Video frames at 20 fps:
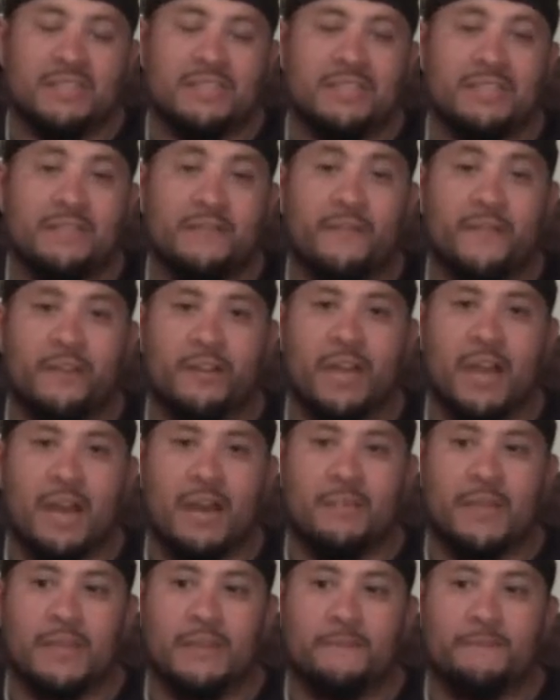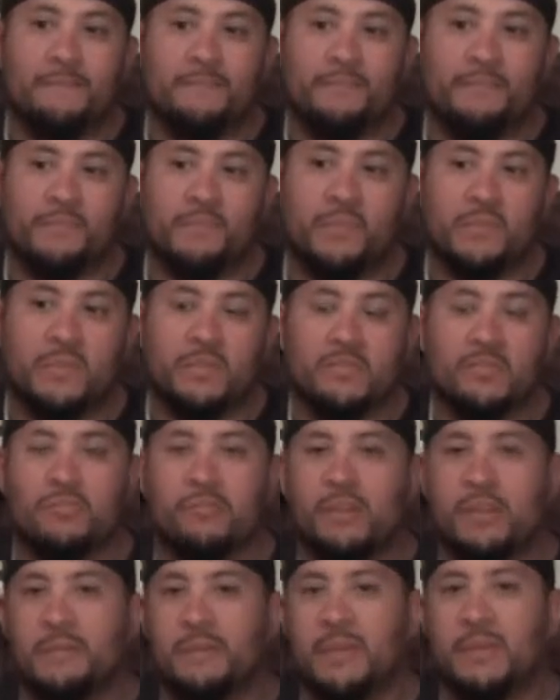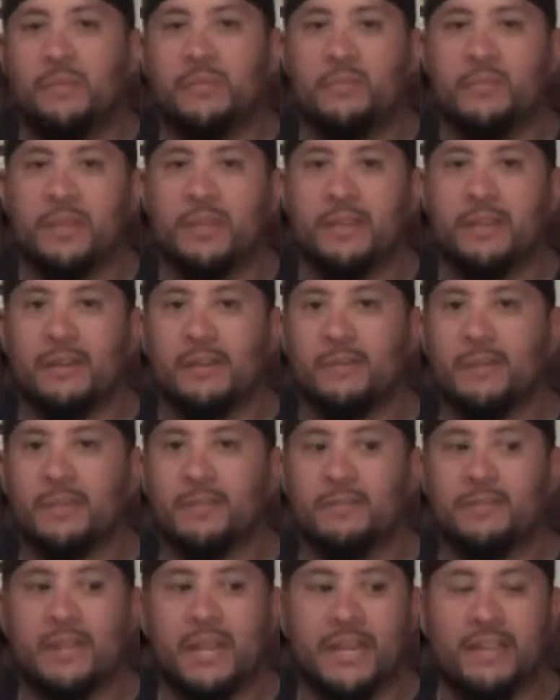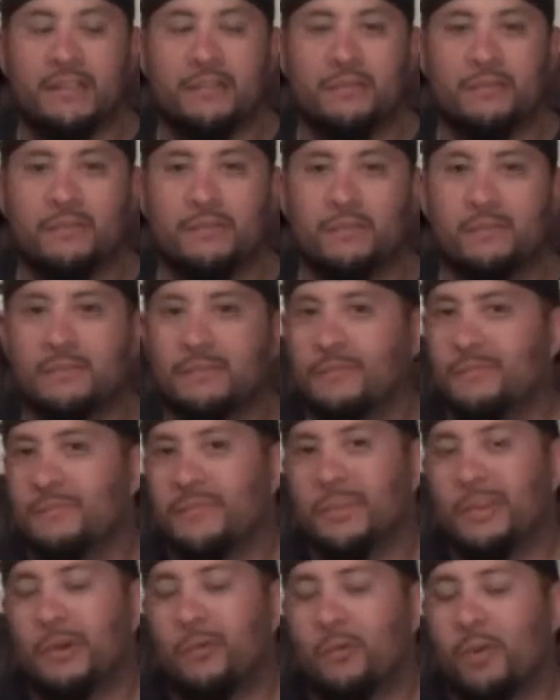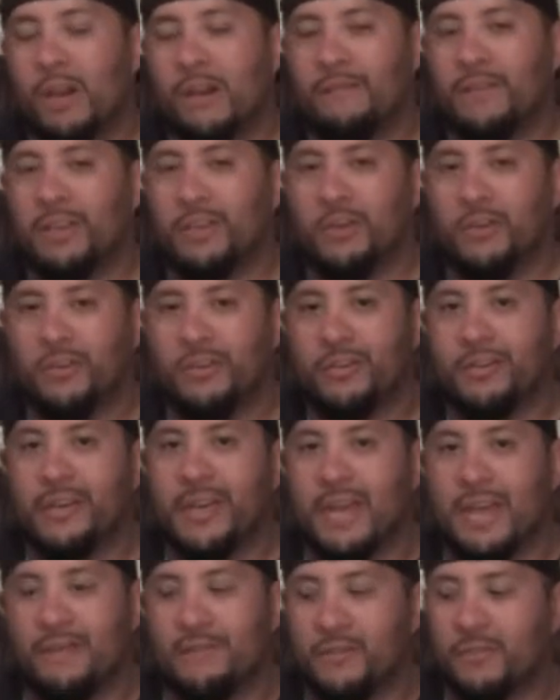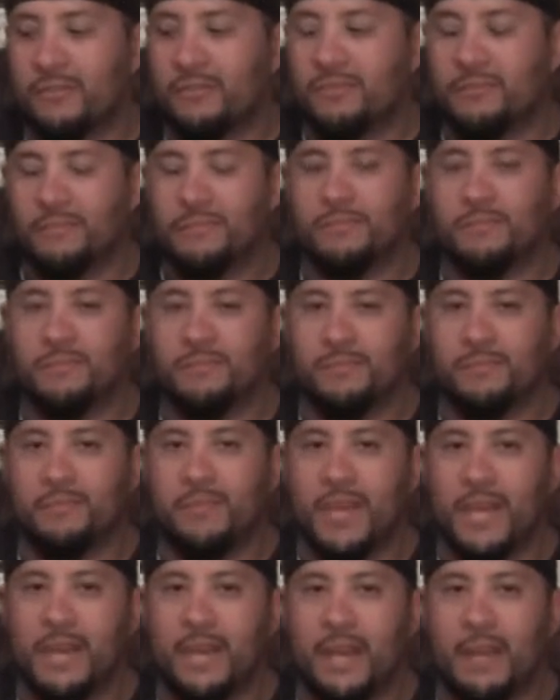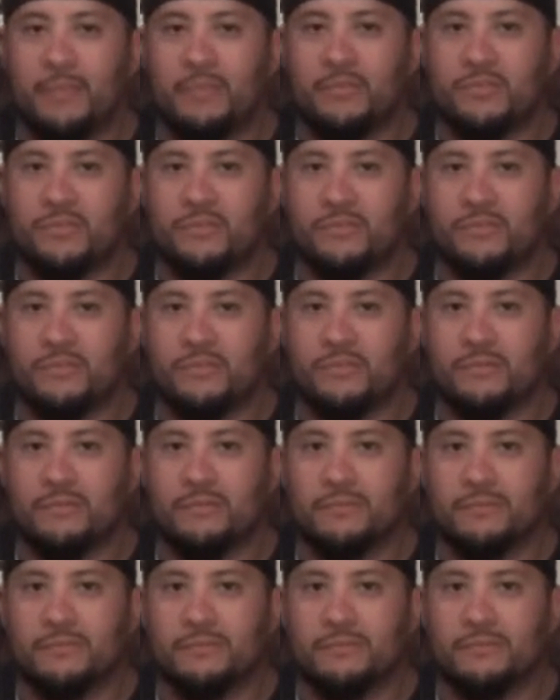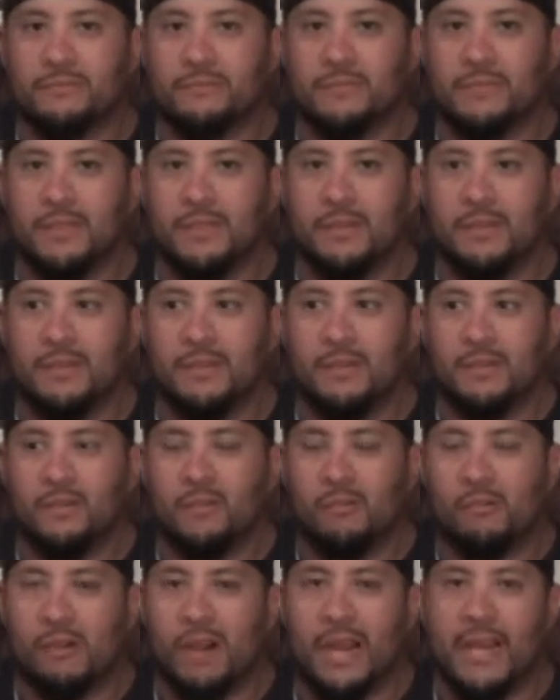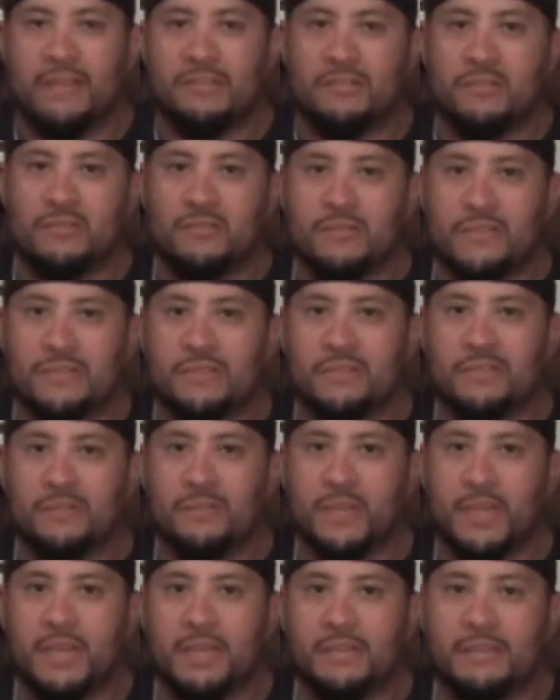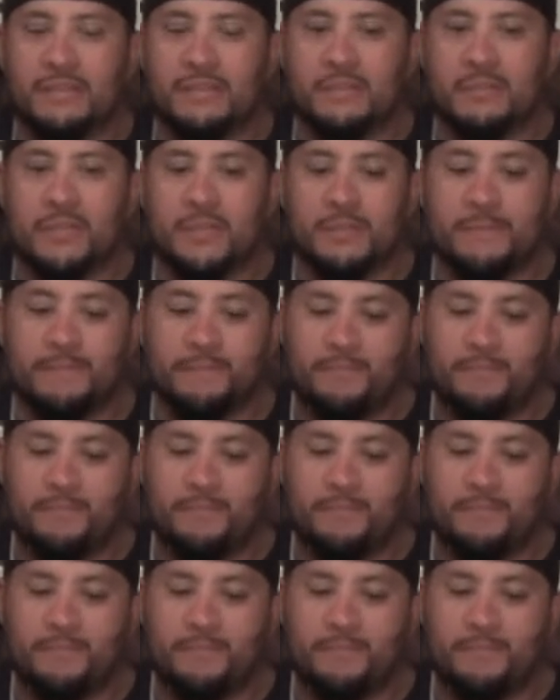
a fun hobby. There's great people in it. I mean, you know, wherever you go, you're gonna have your bad apples or assholes in some cases. But